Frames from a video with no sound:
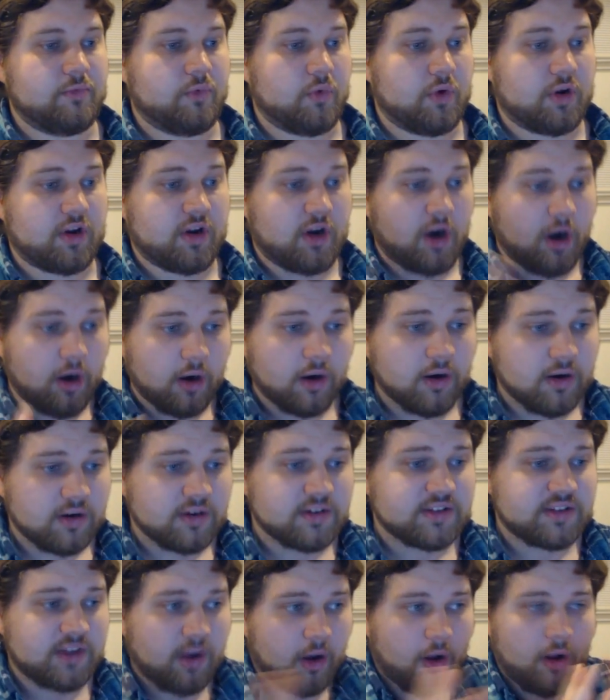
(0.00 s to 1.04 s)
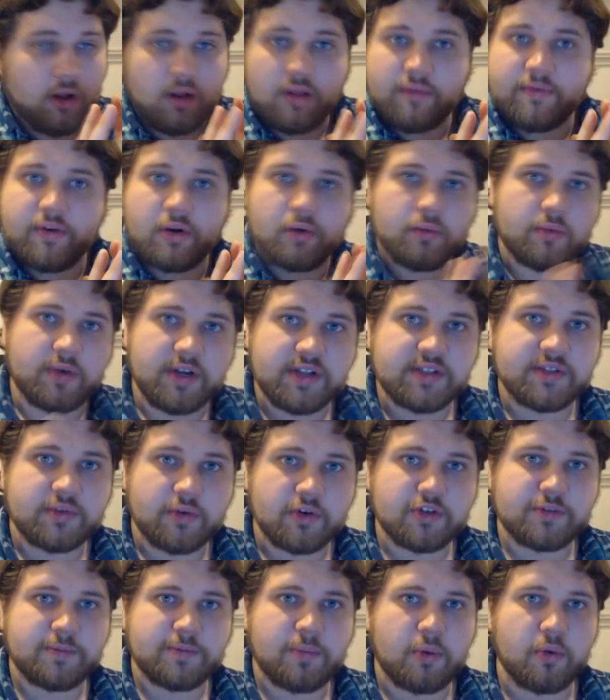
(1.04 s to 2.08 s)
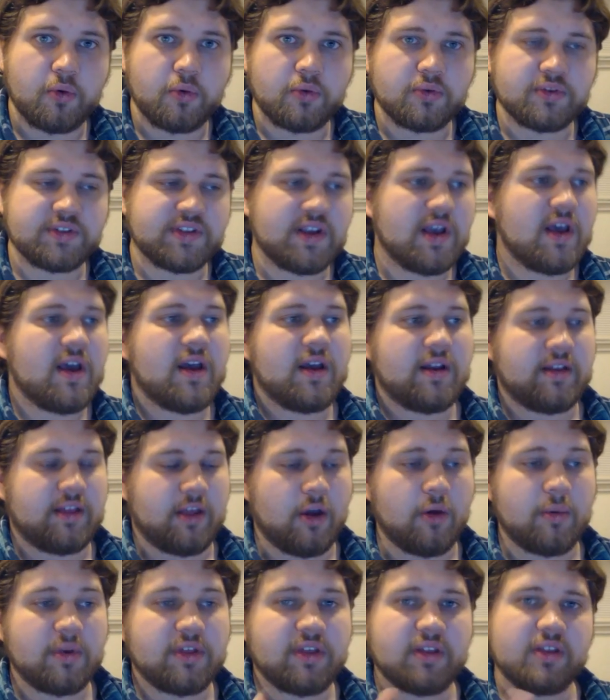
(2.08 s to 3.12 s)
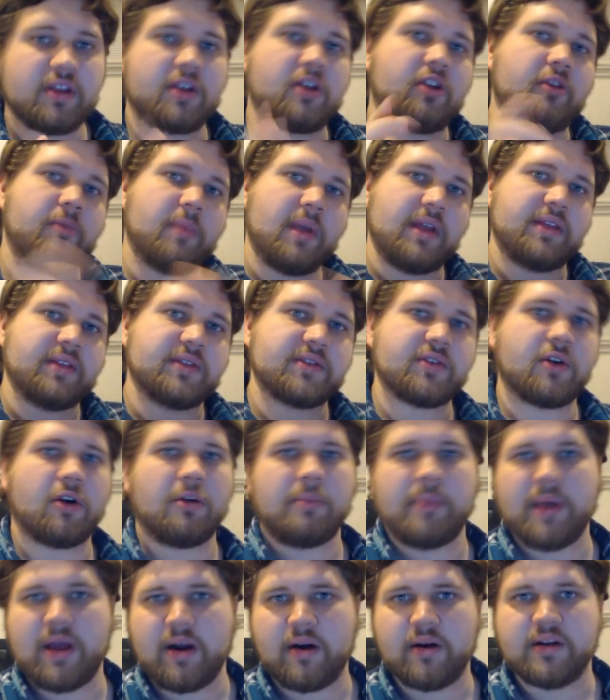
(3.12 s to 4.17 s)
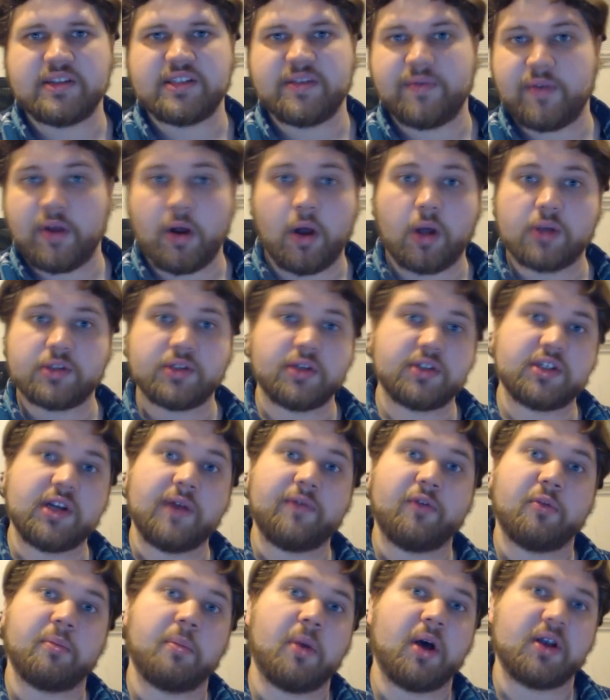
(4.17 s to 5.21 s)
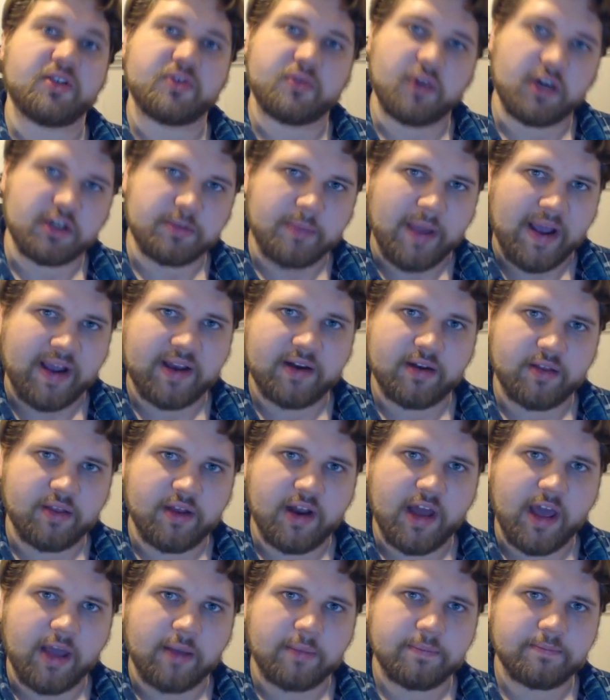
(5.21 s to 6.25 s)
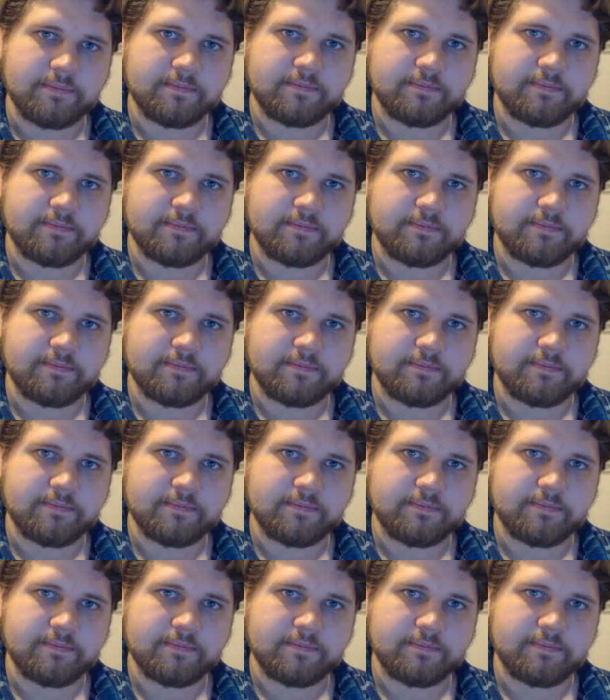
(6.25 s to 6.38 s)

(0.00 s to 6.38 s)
recurs all of your resource pools. The only thing that could have made this card better is if it also shuffled boss rush back into the deck.